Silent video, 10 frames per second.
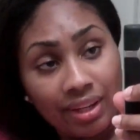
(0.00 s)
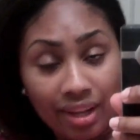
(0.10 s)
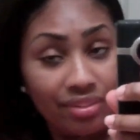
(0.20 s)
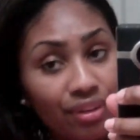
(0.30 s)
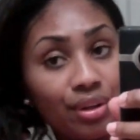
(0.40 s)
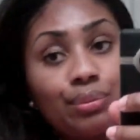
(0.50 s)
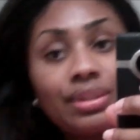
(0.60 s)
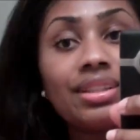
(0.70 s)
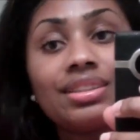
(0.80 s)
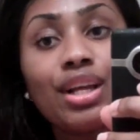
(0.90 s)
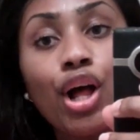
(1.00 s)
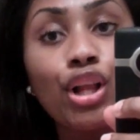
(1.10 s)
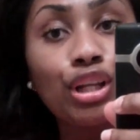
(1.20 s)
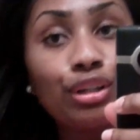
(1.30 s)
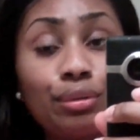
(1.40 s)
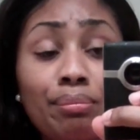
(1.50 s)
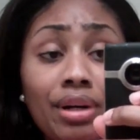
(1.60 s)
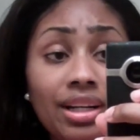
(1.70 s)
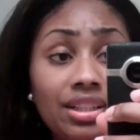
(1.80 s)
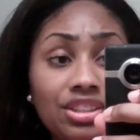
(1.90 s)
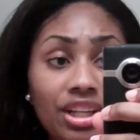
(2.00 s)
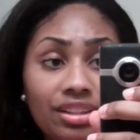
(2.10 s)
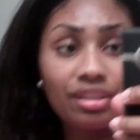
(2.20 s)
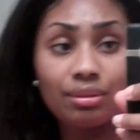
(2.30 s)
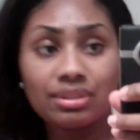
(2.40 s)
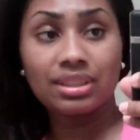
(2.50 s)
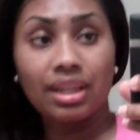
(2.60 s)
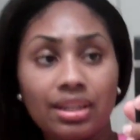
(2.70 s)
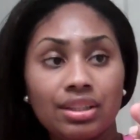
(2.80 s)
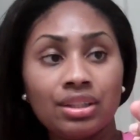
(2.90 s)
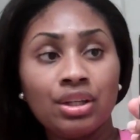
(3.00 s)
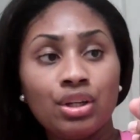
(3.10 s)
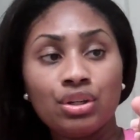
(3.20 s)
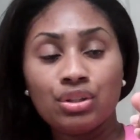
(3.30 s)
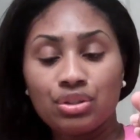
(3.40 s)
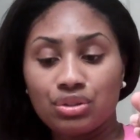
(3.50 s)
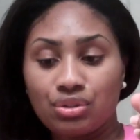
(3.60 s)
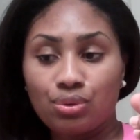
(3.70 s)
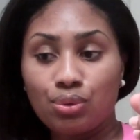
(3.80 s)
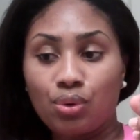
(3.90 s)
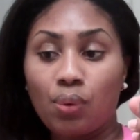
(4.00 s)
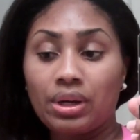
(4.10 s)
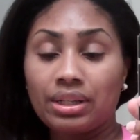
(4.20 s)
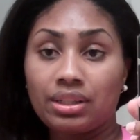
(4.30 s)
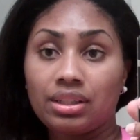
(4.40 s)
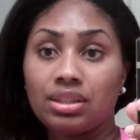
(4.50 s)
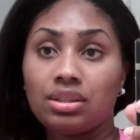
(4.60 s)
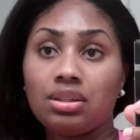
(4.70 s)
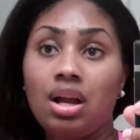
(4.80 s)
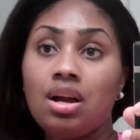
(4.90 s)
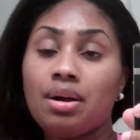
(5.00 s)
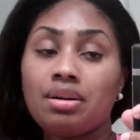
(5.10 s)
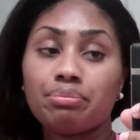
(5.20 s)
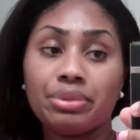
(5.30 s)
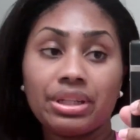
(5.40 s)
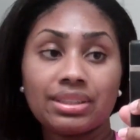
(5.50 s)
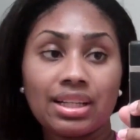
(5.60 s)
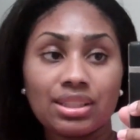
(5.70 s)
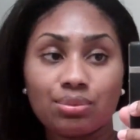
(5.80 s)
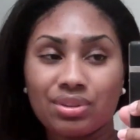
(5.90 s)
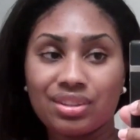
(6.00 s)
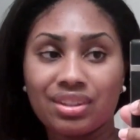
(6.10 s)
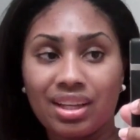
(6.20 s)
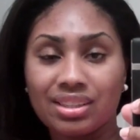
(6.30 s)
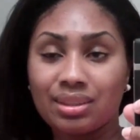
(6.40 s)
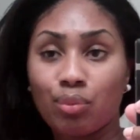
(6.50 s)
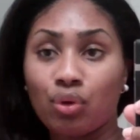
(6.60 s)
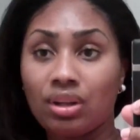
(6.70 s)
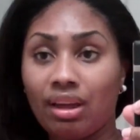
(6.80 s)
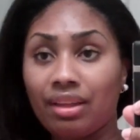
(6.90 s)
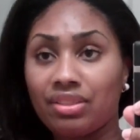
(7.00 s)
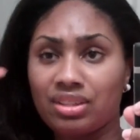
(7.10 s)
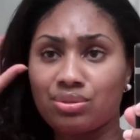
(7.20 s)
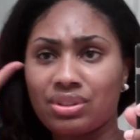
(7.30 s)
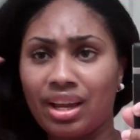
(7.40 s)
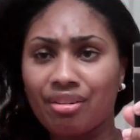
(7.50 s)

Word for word: I thought it was a little much. I thought I was gaining too quickly because that's what like some online things were saying.